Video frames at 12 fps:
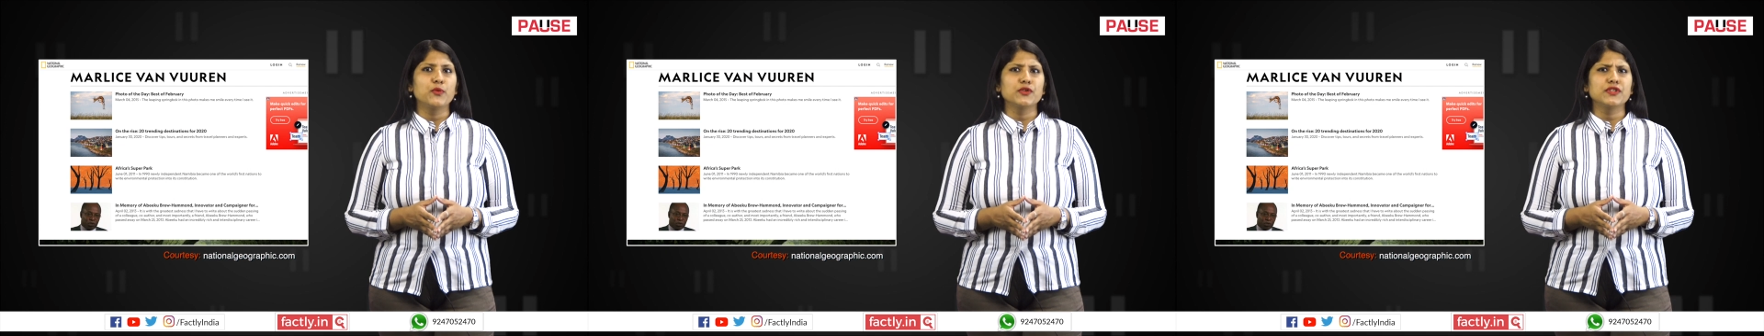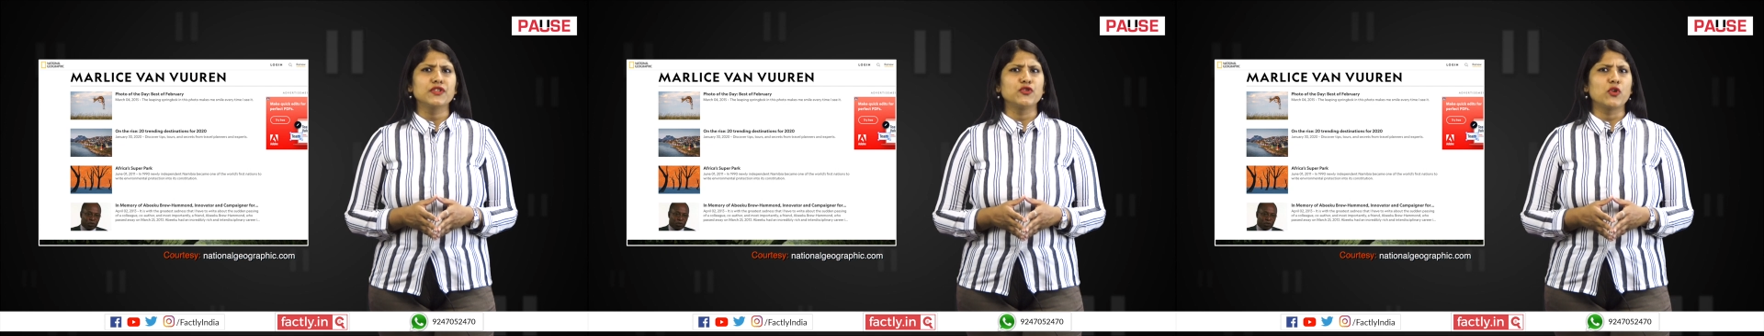
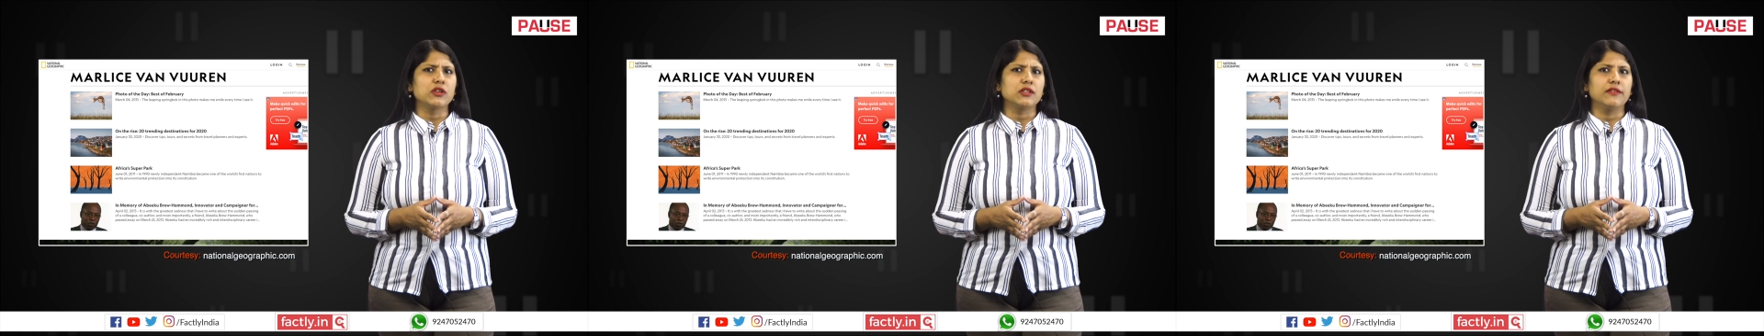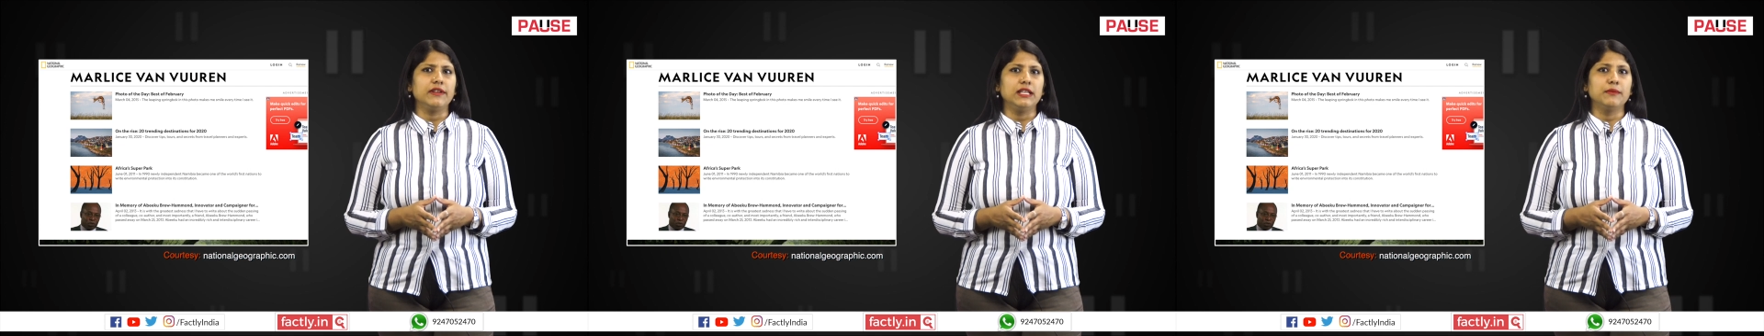post is not
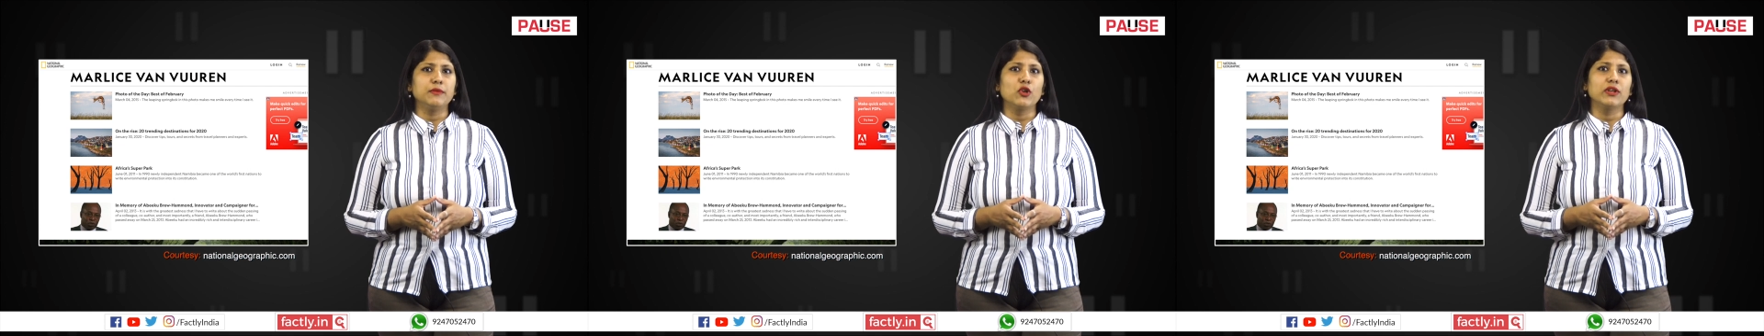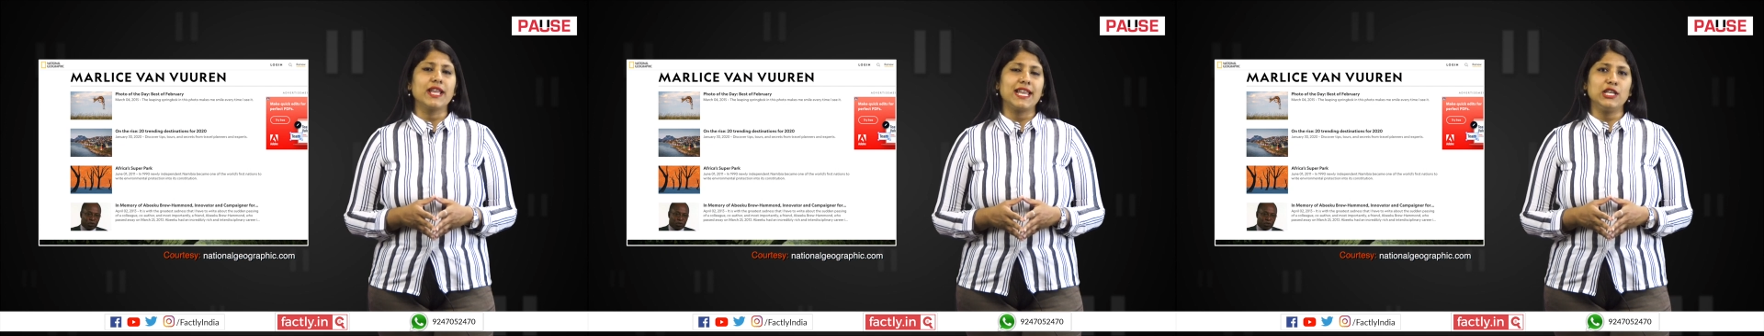available
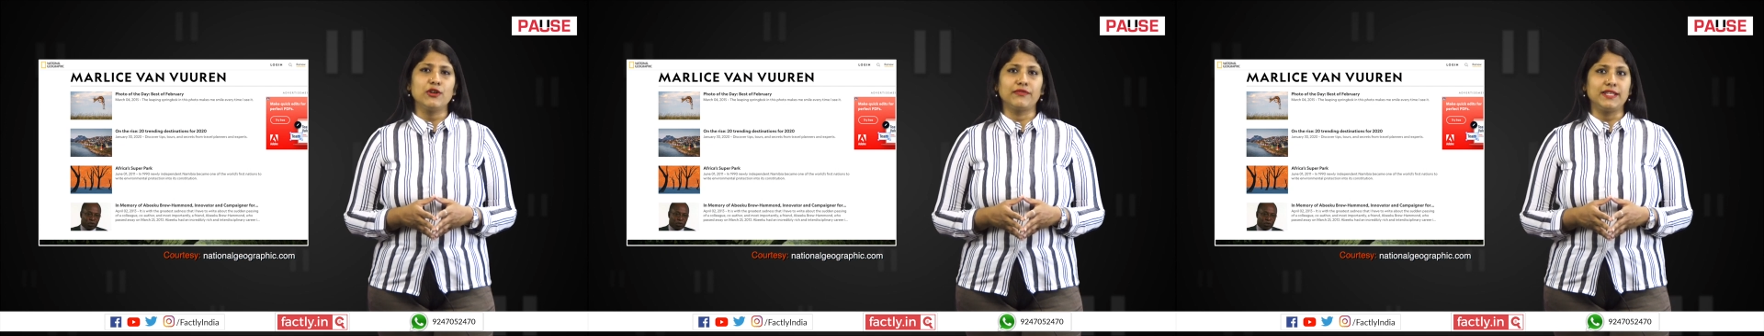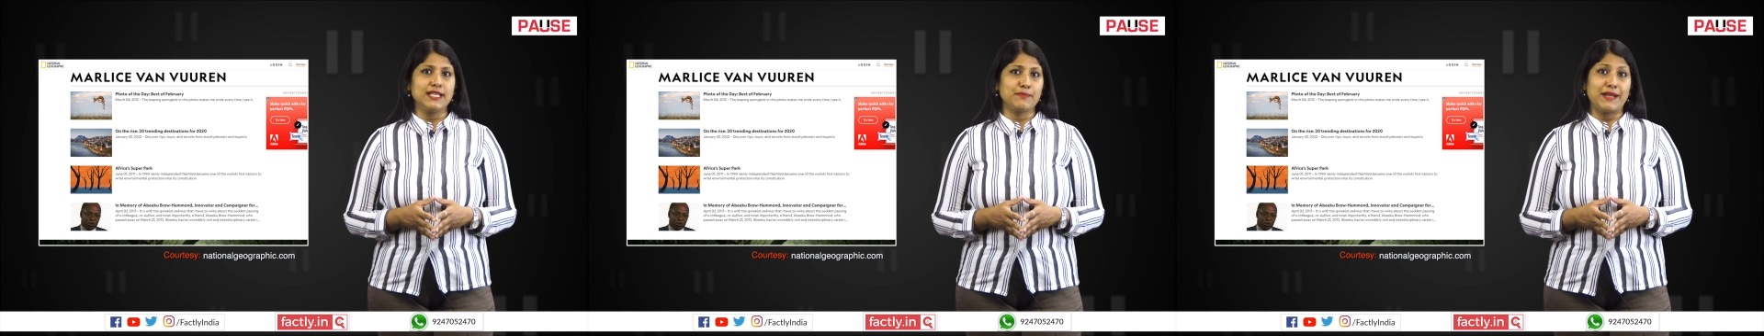on any
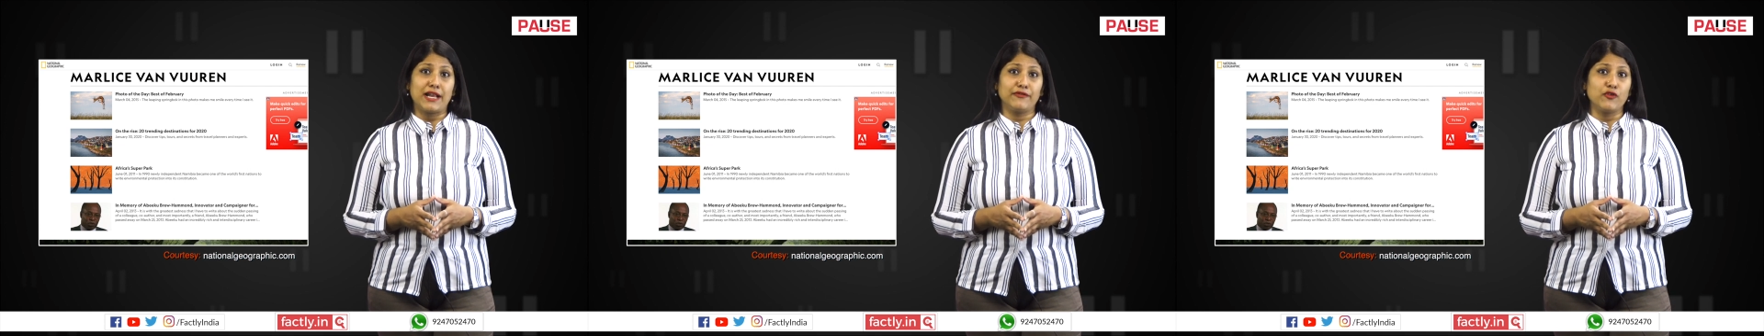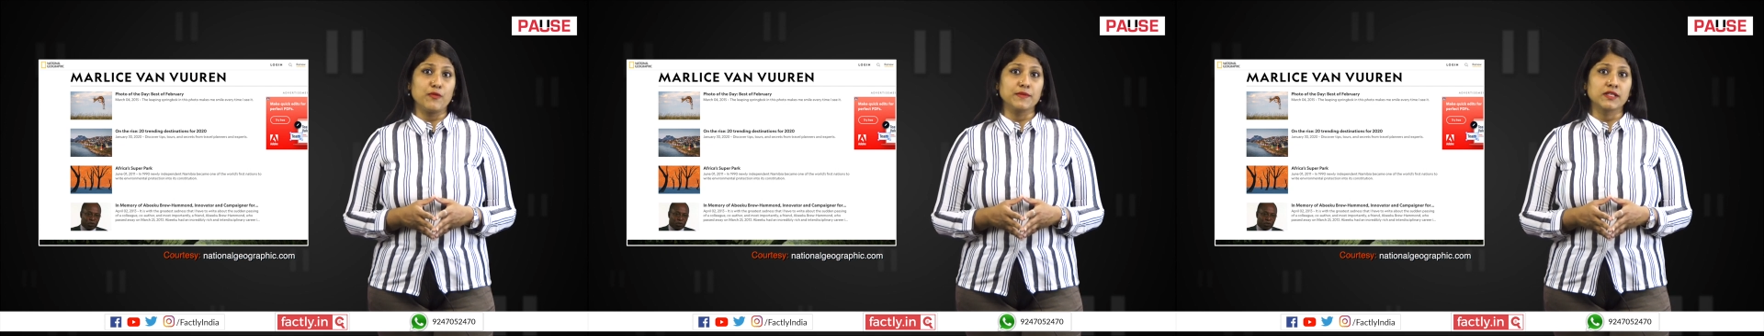of these
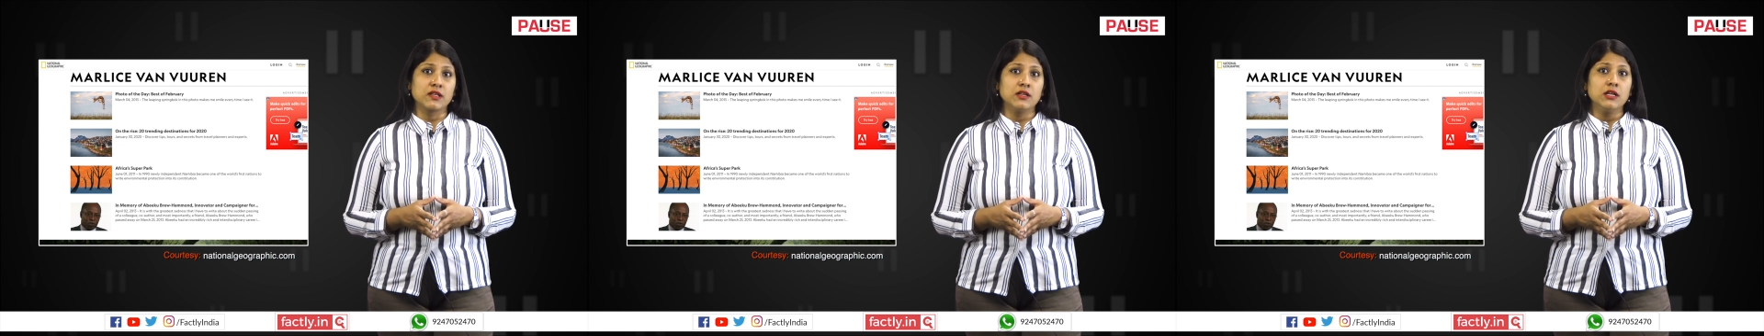platforms.